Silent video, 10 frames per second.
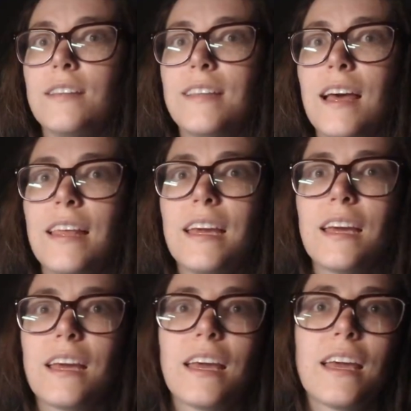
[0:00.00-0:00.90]
Is that
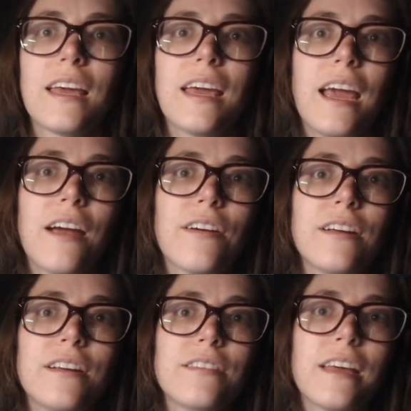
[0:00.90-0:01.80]
like a
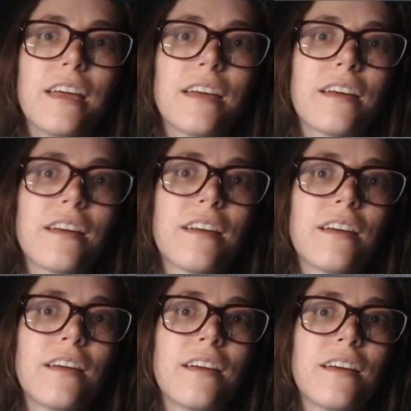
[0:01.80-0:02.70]
carriage? Like
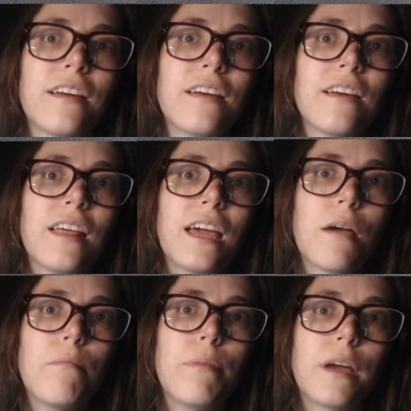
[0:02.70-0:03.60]

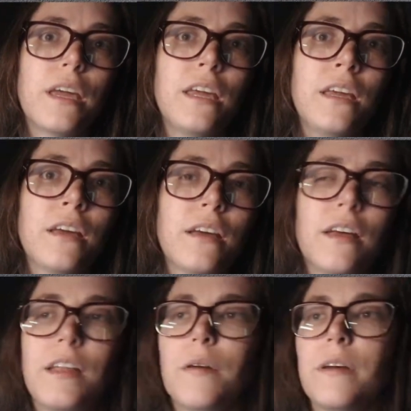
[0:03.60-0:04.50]
a buggy?
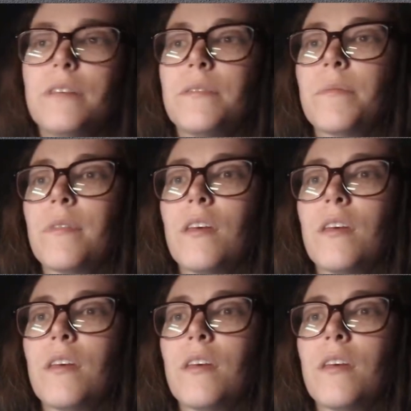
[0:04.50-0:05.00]
Anyways.